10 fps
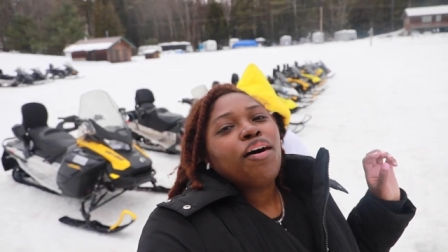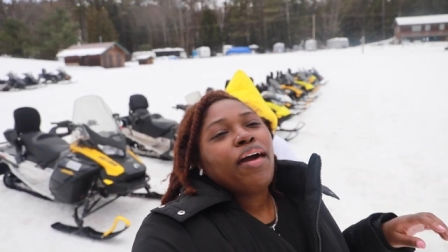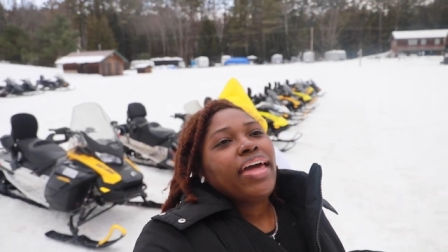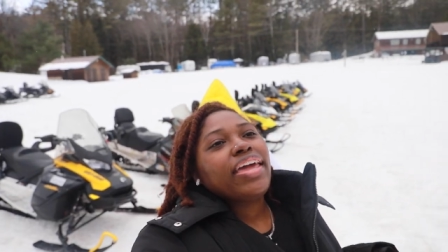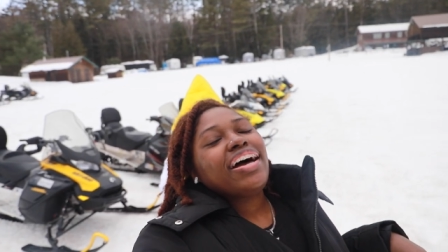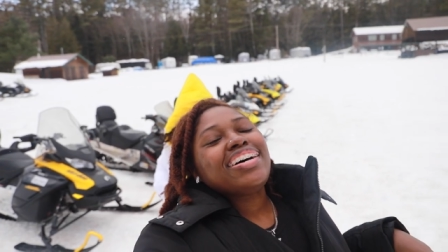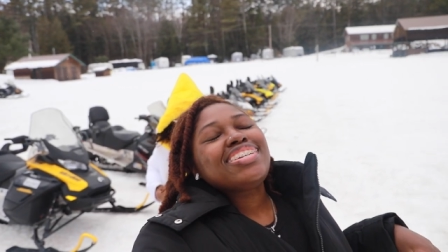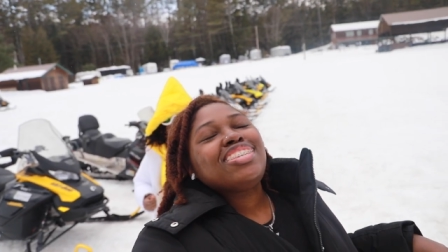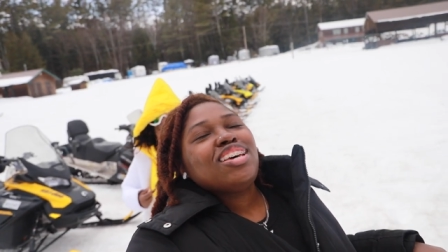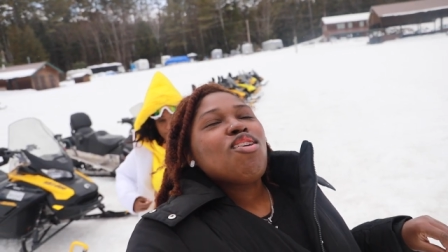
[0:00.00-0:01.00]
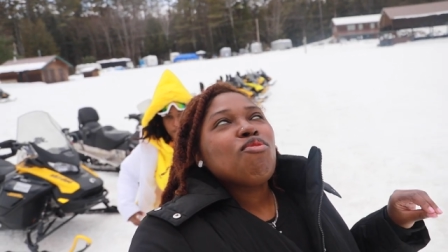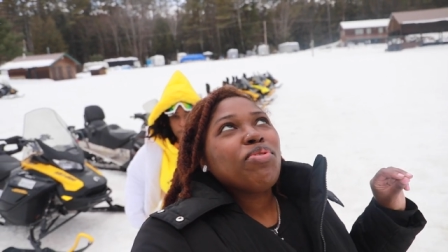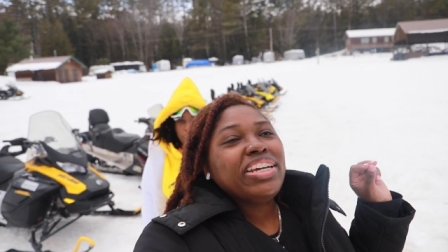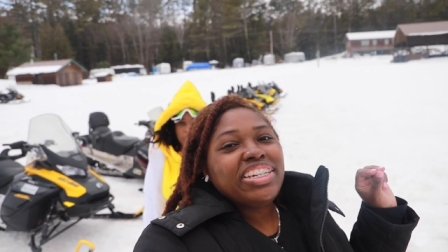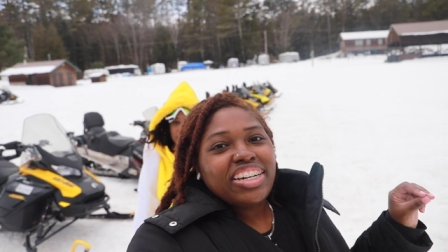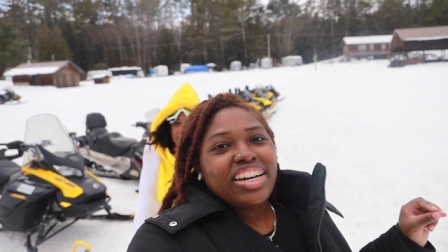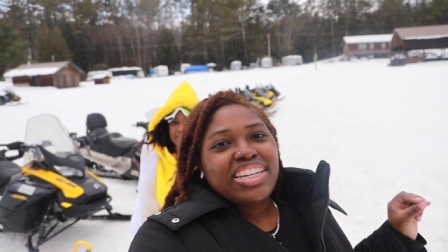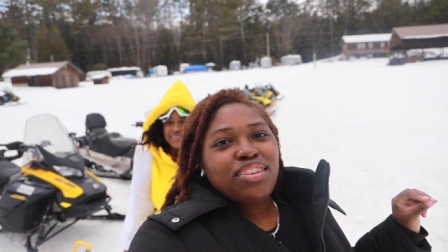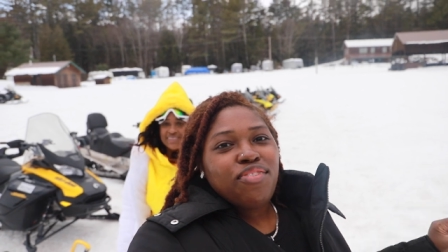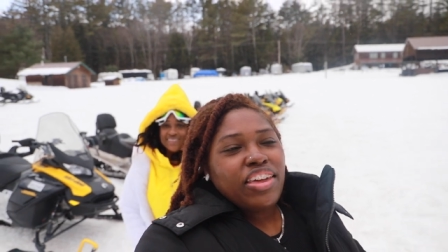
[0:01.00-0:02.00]
Okay, y'all, so we
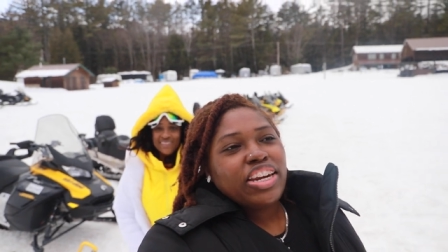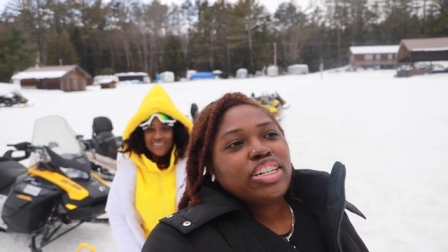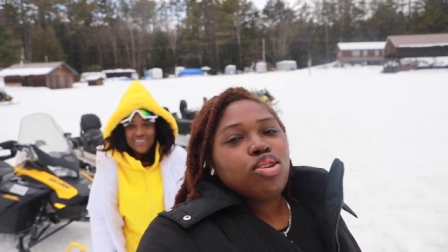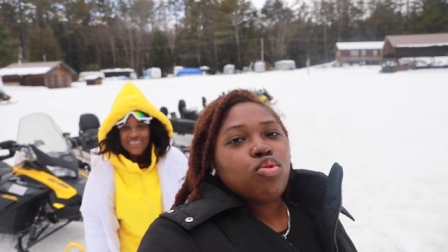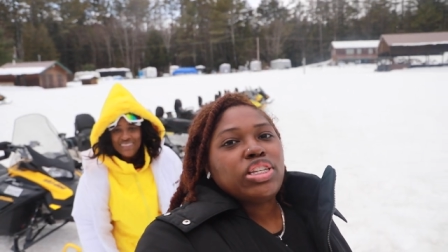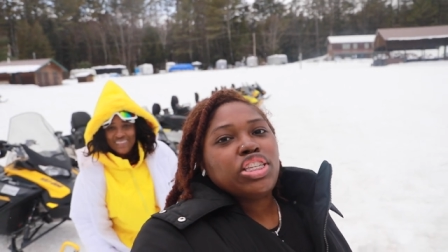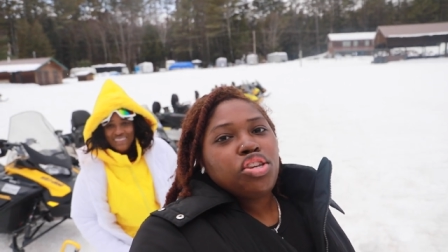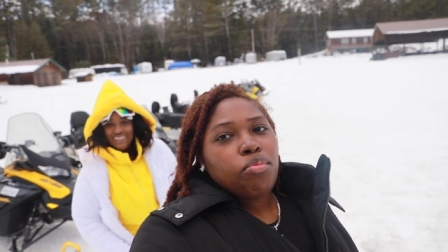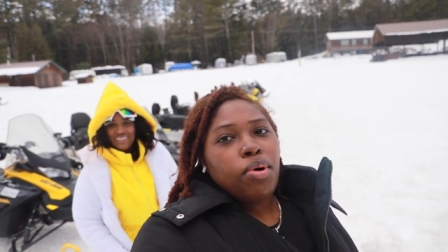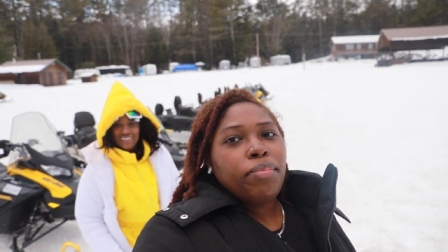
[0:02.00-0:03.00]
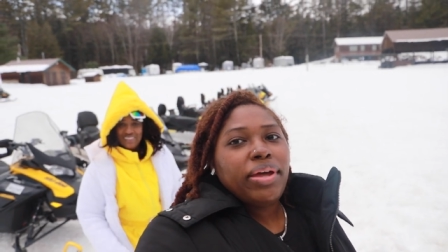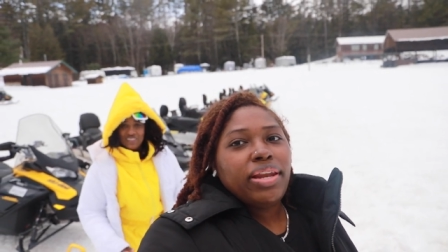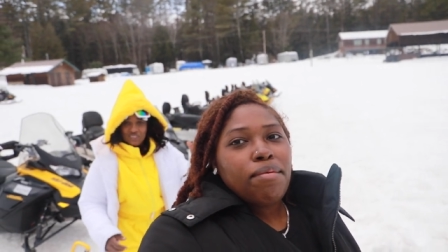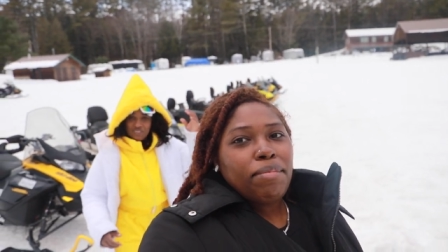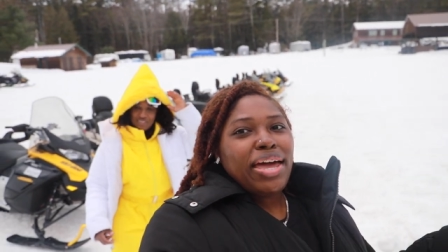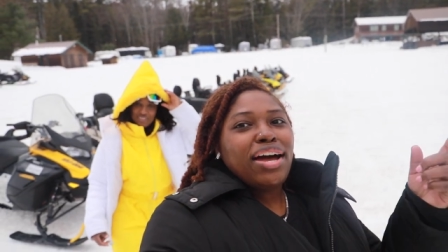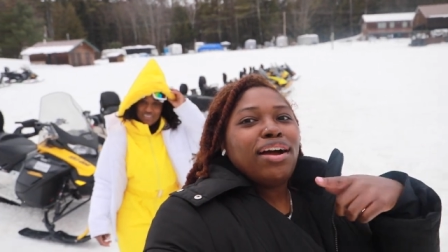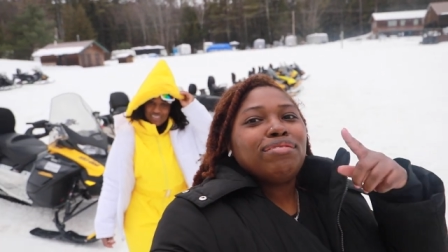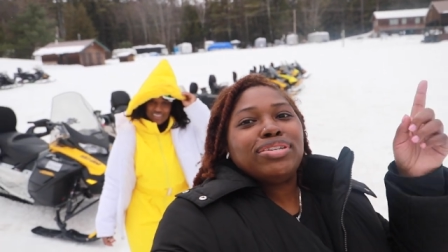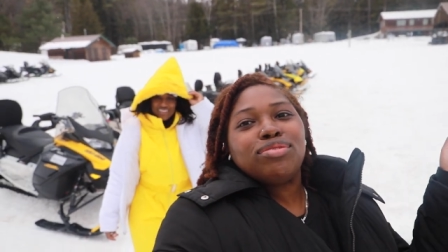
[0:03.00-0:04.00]
just finished doing snowmobiling. Me and
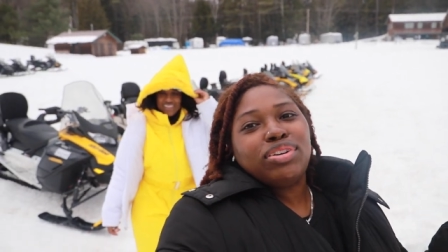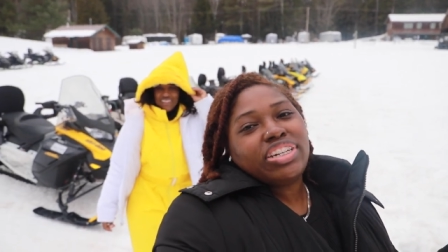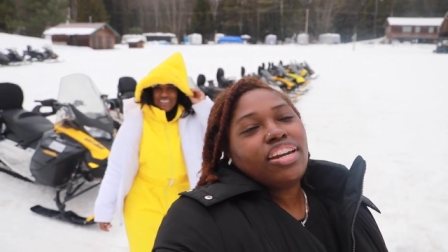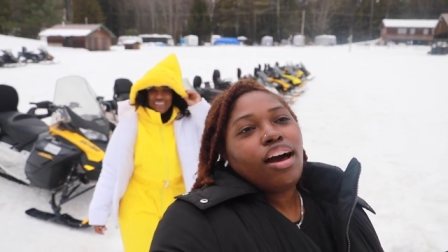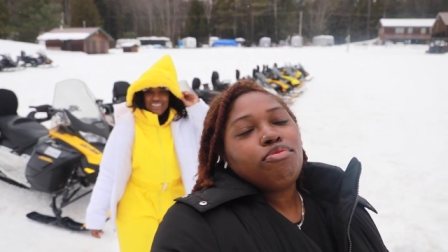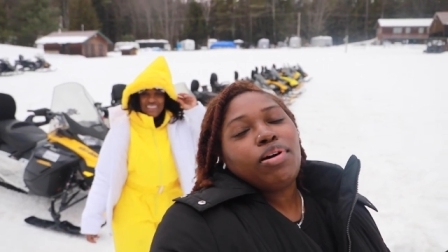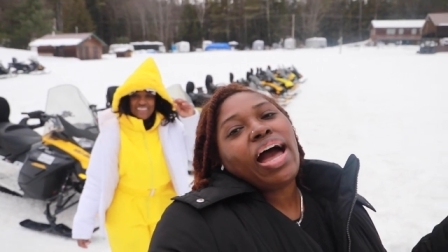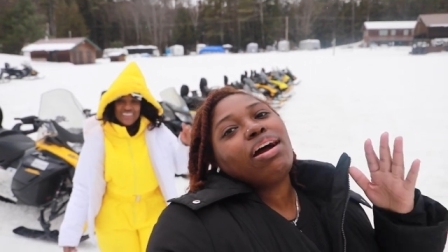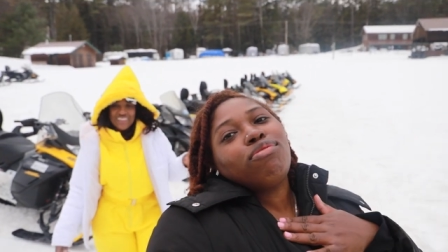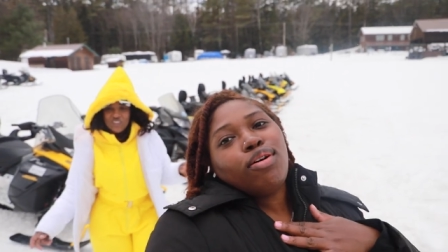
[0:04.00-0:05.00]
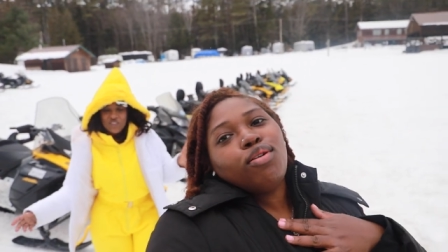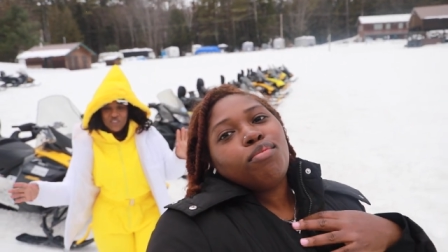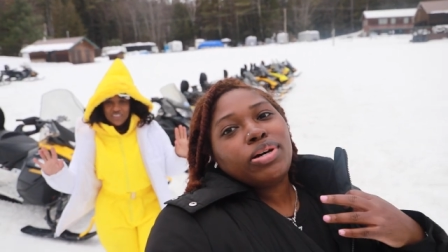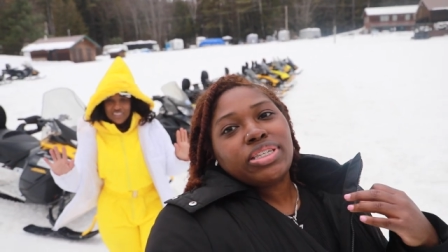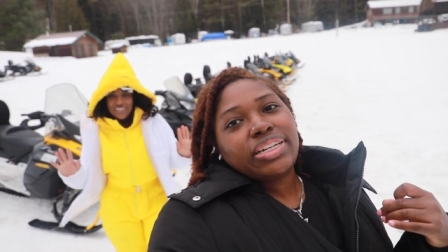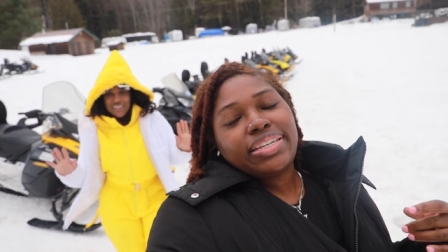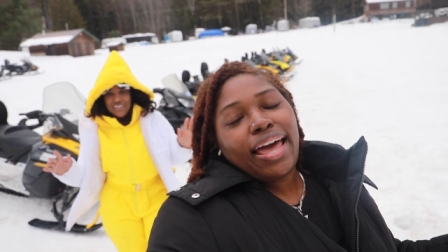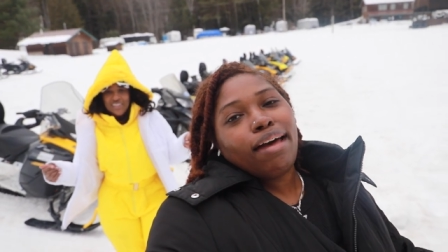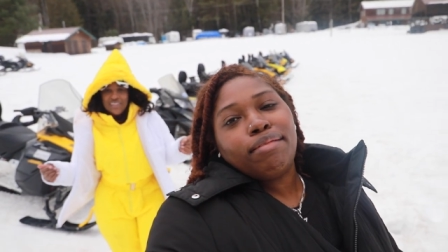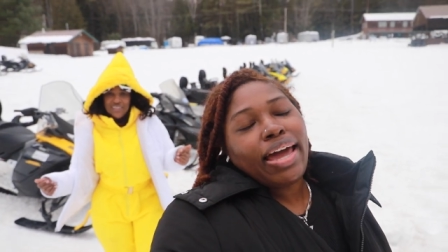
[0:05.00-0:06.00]
her were switching off, but I rode most of the
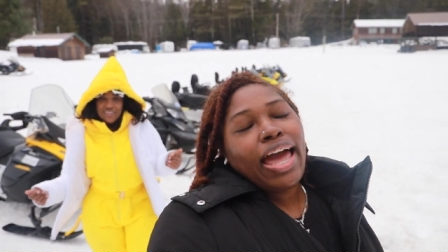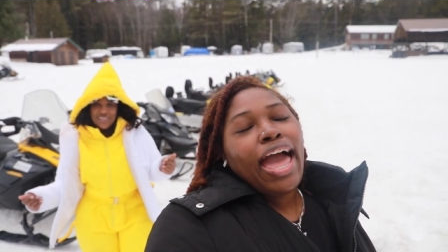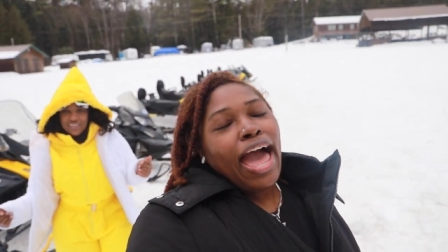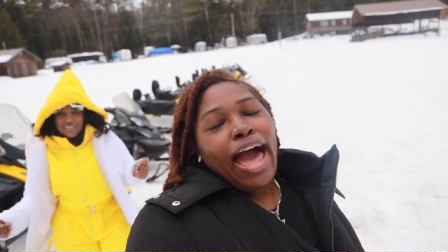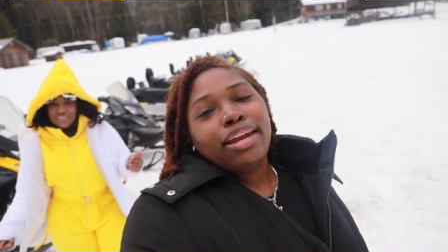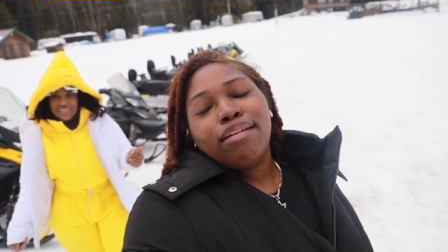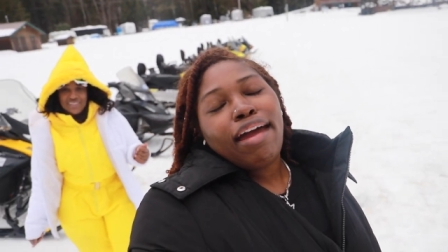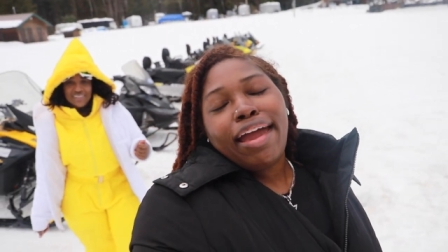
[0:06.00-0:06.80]
time. Like, I do